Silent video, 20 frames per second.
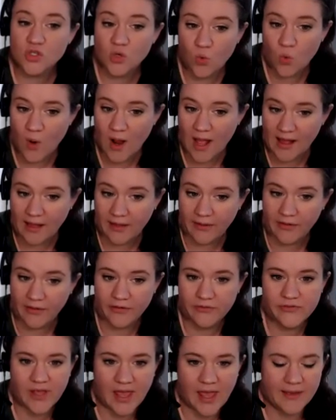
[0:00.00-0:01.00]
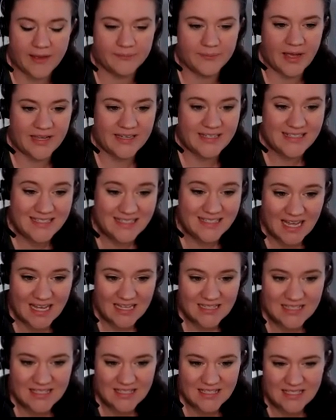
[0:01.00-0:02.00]
12 and my
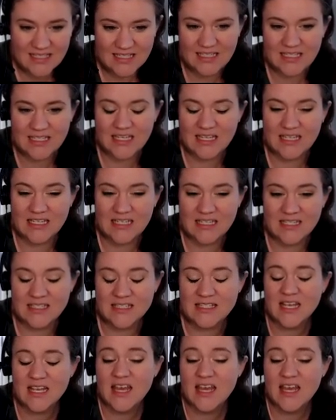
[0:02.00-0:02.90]
density is